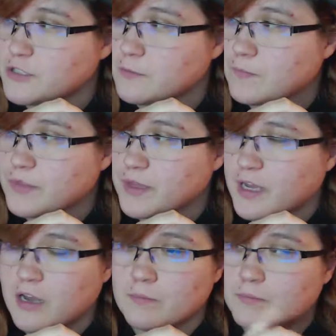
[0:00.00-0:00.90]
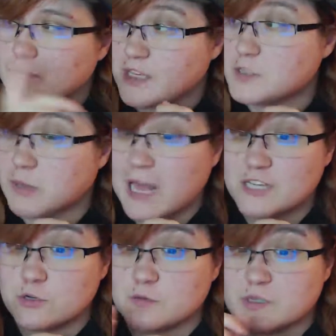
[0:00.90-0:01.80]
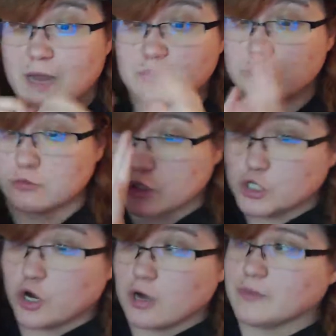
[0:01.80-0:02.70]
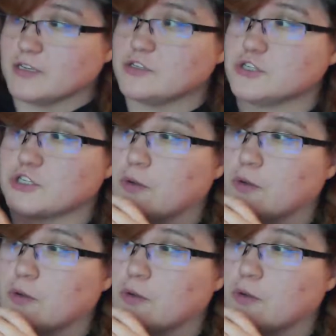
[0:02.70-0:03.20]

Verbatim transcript: out to. This Blastoise was absolute garbage,